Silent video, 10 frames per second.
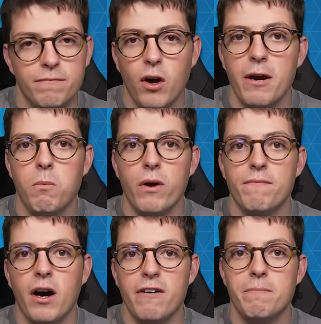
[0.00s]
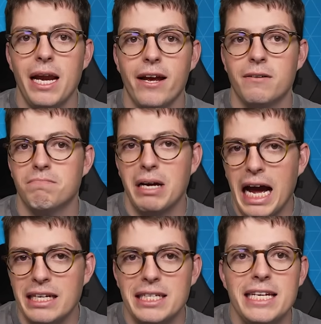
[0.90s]
5.5 million,
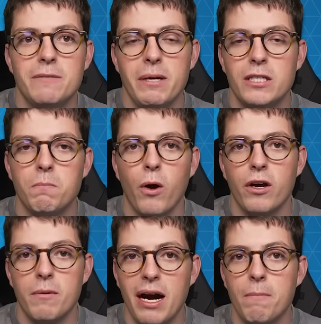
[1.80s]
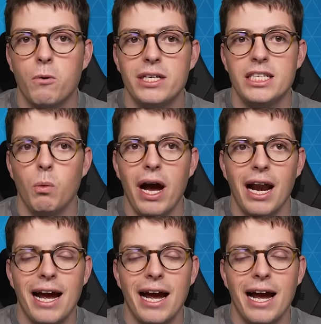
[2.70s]
and he's been spoken about pretty well